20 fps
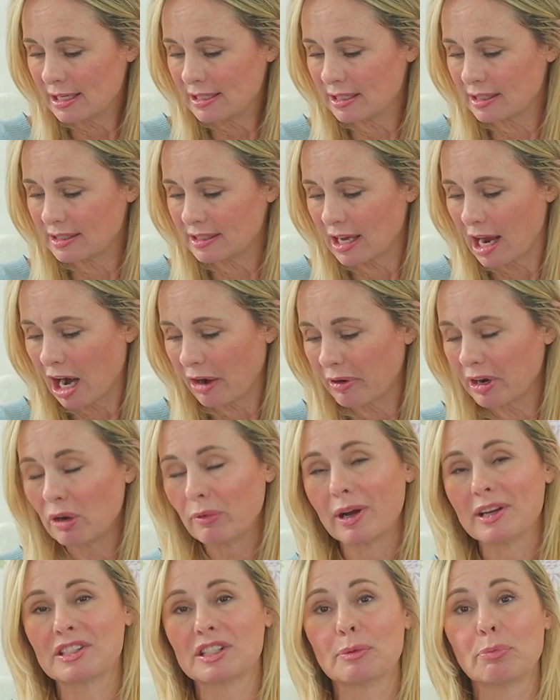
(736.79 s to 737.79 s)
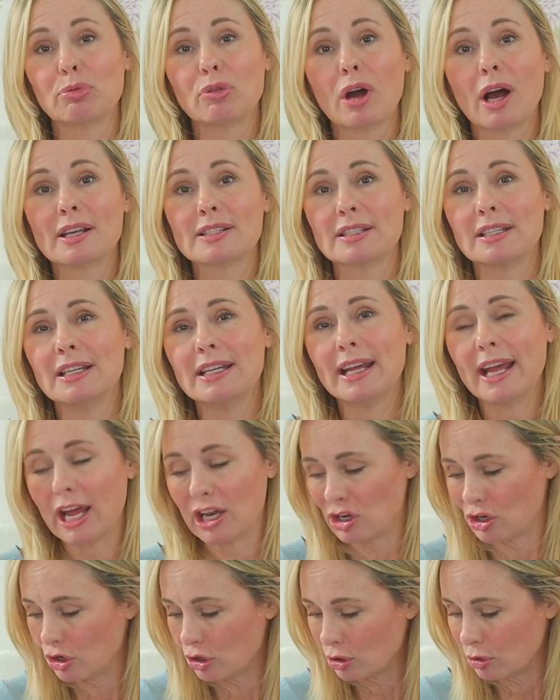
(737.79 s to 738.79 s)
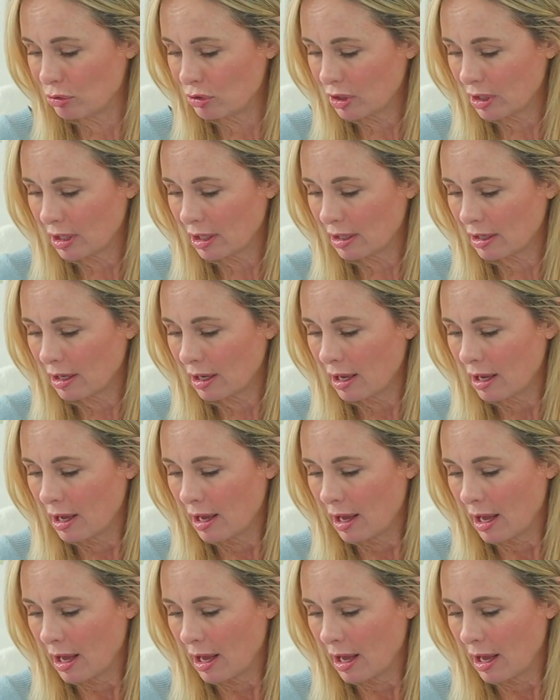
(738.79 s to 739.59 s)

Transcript: desiring reciprocity and union,